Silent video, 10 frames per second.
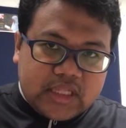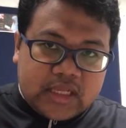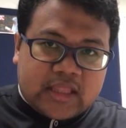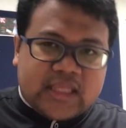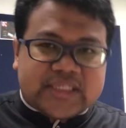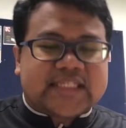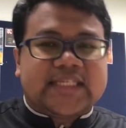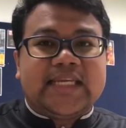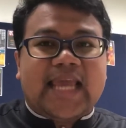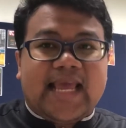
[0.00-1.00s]
this thing
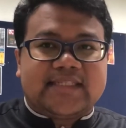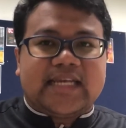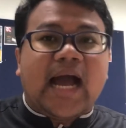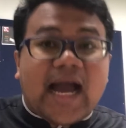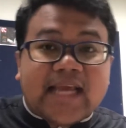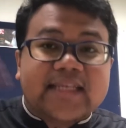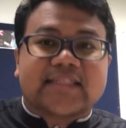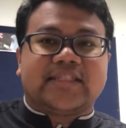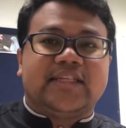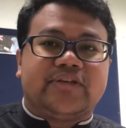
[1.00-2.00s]
has the highest
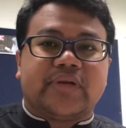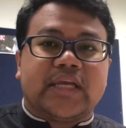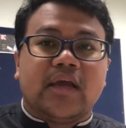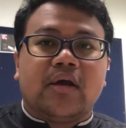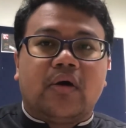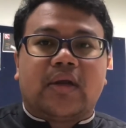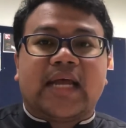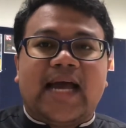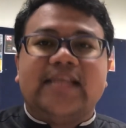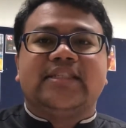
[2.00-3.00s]
degree or the
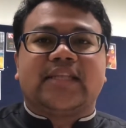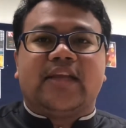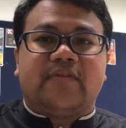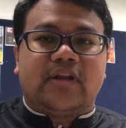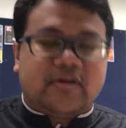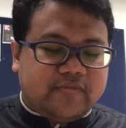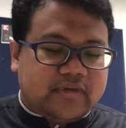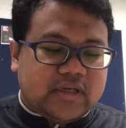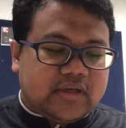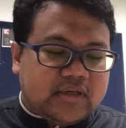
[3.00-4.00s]
highest level of
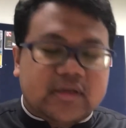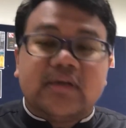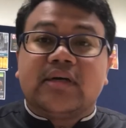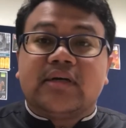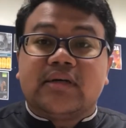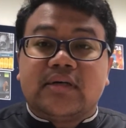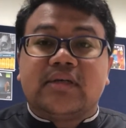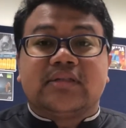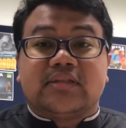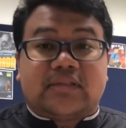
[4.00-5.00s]

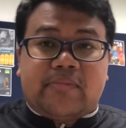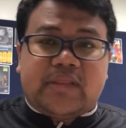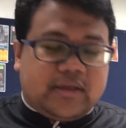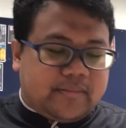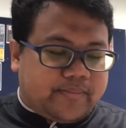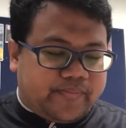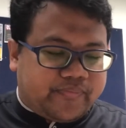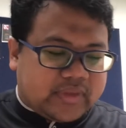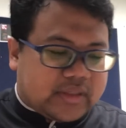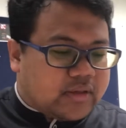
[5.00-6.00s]
something.
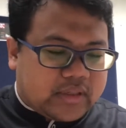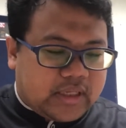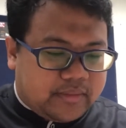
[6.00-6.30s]
Okay.